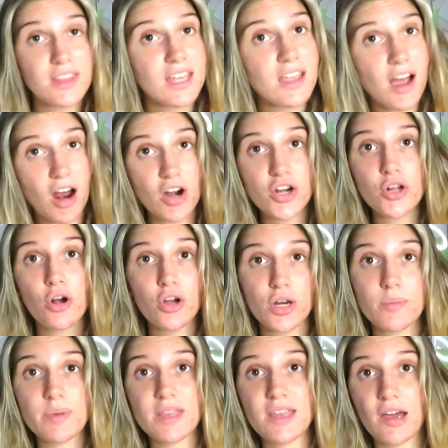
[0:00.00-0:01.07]
they are not
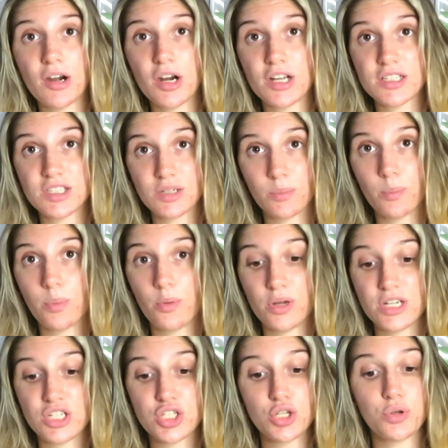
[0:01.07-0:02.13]
going to be there at some
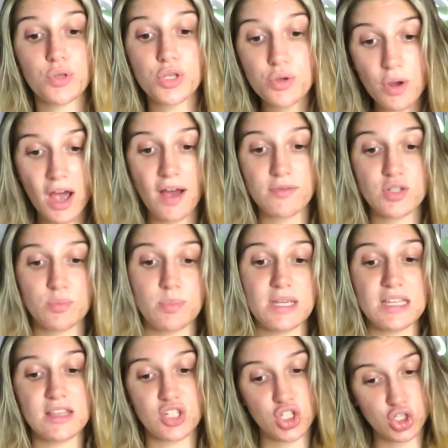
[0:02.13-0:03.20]
point so you have to
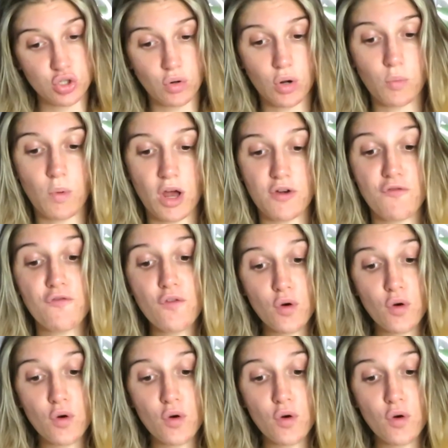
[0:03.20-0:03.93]
be the strong one